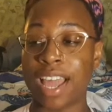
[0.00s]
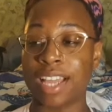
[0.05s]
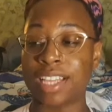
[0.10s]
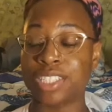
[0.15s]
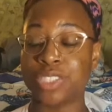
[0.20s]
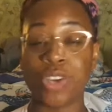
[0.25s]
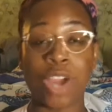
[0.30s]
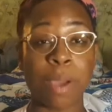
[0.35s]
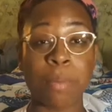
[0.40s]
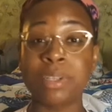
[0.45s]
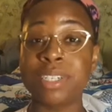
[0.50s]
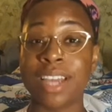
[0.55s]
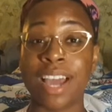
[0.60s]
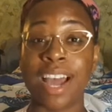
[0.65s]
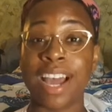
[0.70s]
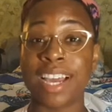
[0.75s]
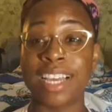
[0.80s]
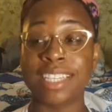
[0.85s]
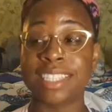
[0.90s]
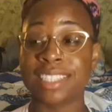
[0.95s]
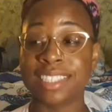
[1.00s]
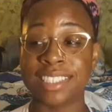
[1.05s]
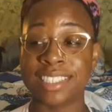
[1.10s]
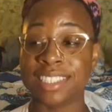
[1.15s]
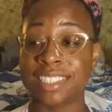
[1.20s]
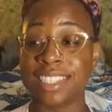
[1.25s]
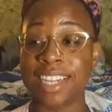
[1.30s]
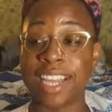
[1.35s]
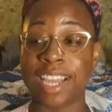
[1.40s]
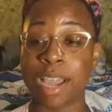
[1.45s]
traumatized.
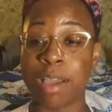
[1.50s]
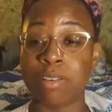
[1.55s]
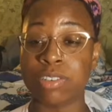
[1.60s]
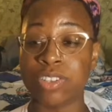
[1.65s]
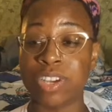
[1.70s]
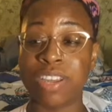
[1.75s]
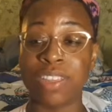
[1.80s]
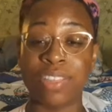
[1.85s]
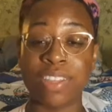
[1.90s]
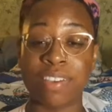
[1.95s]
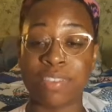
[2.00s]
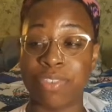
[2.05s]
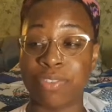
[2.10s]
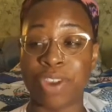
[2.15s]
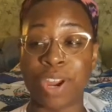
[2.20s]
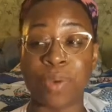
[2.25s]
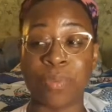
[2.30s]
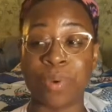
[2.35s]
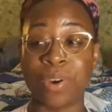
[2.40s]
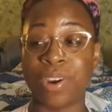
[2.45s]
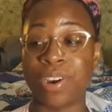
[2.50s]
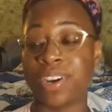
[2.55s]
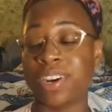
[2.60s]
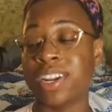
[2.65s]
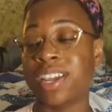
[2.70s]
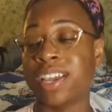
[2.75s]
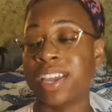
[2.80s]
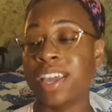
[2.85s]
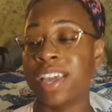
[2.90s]
Like, I was trying to think of the right word.